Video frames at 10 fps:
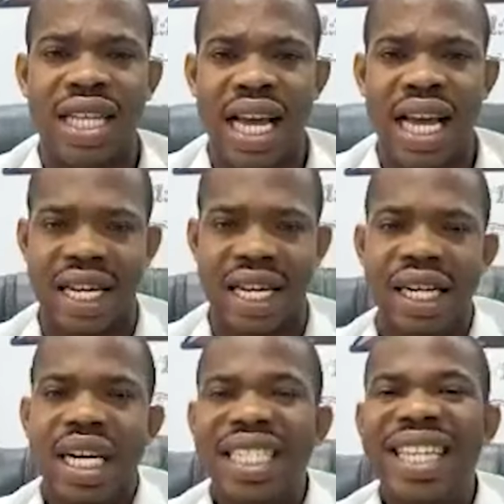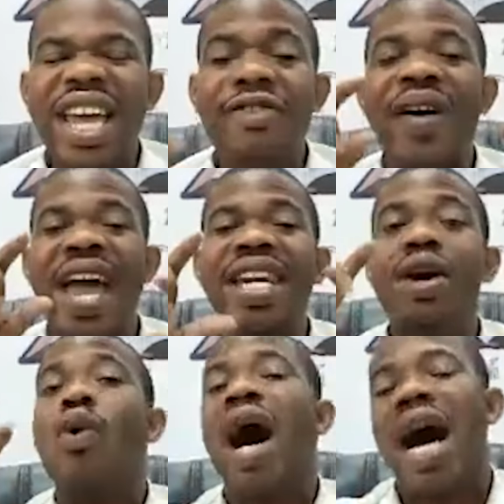it said, if
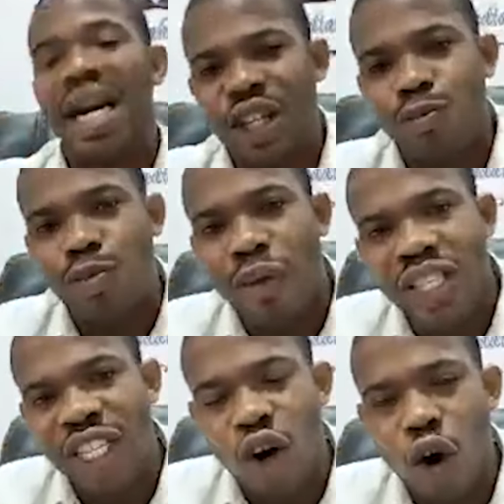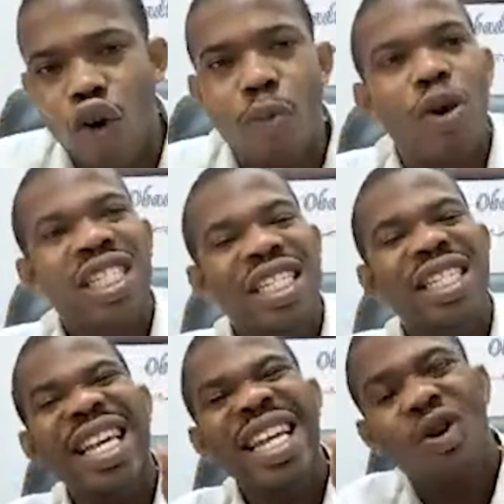anyone is perfect in all of but
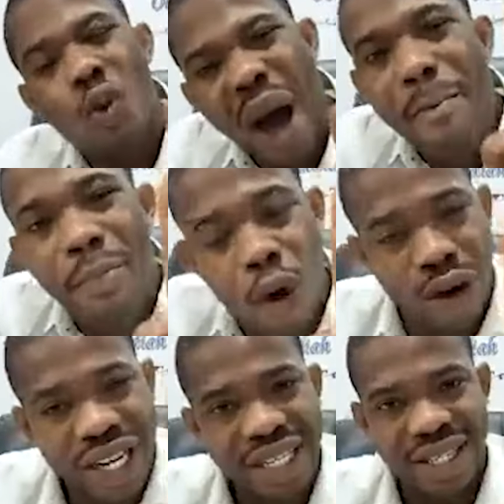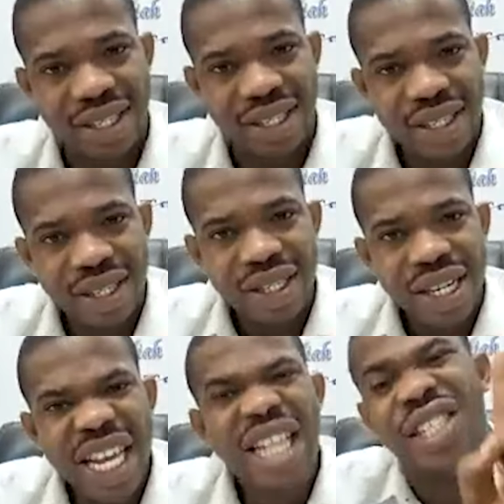in one point
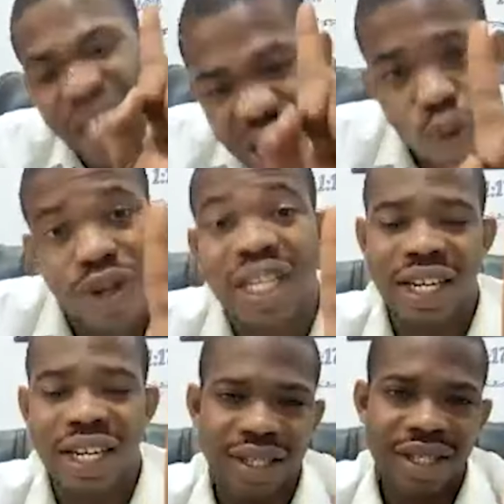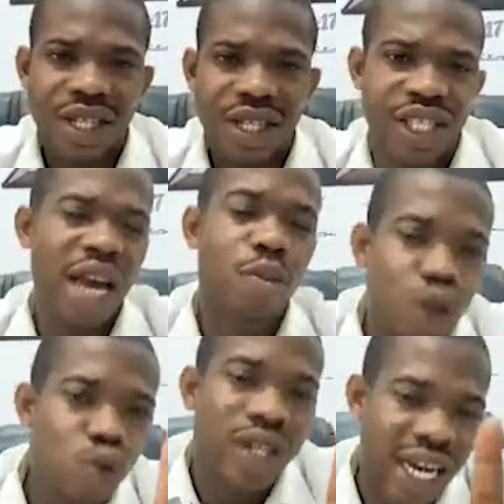is guilty, James
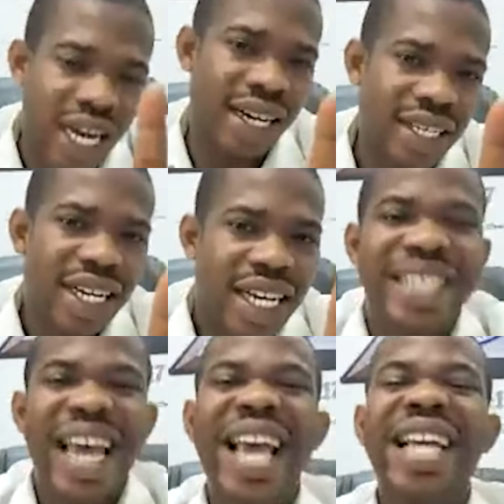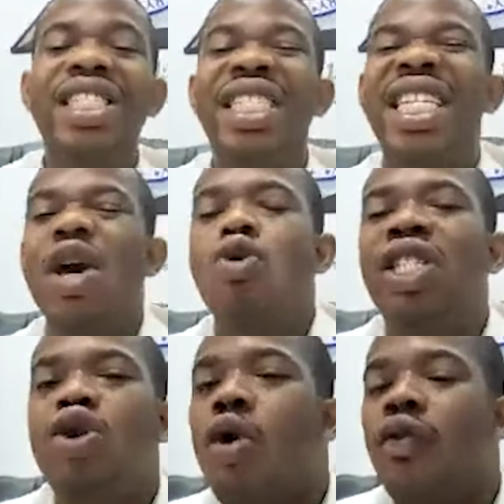2:10, it says he's
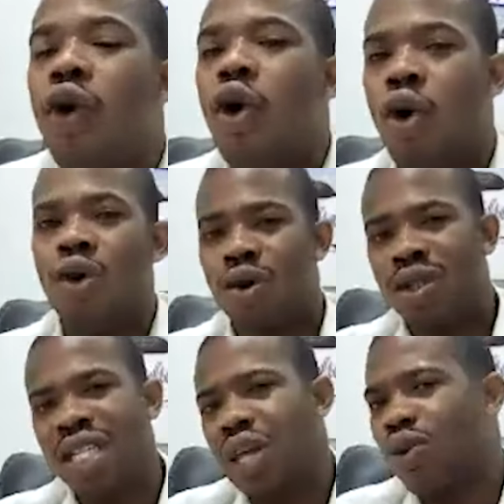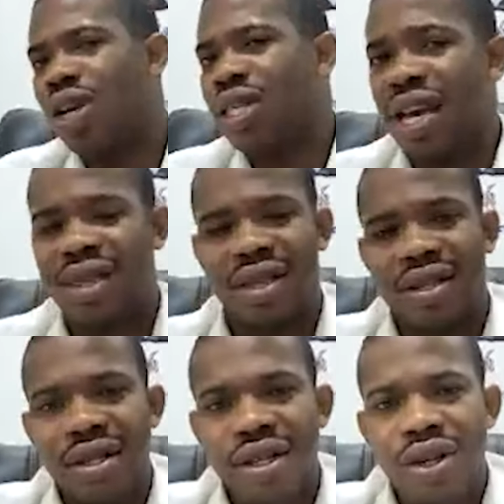guilty of all. That's what it says.
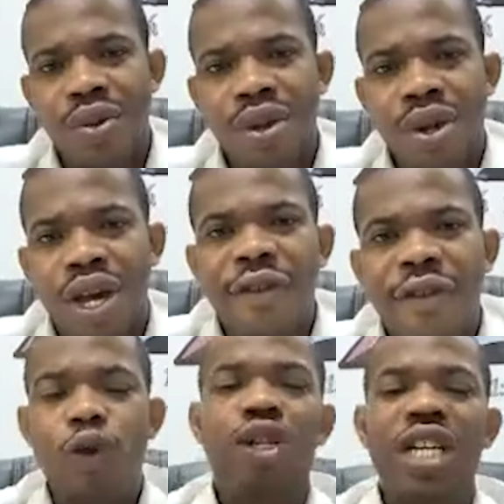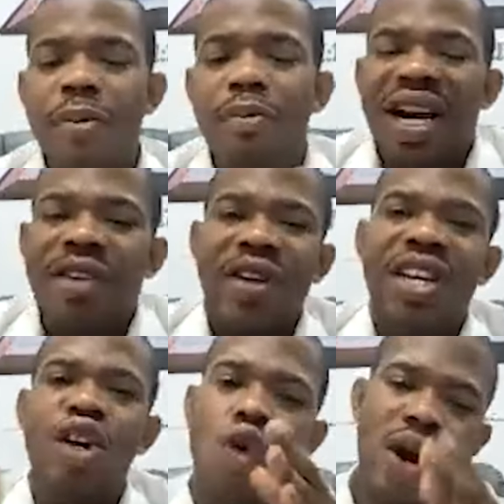If you didn't believe in
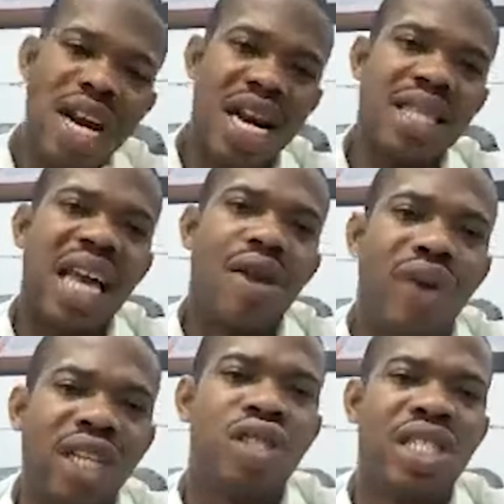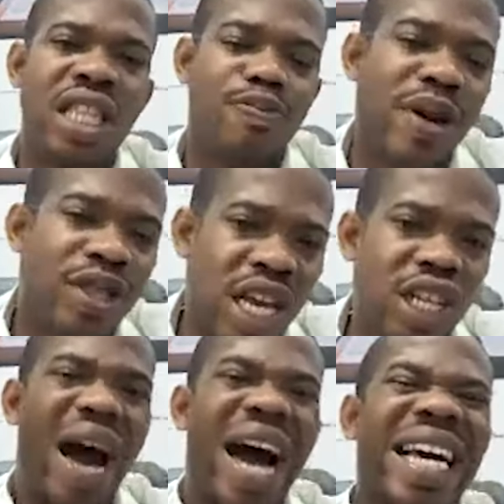the holiness and righteousness message, you are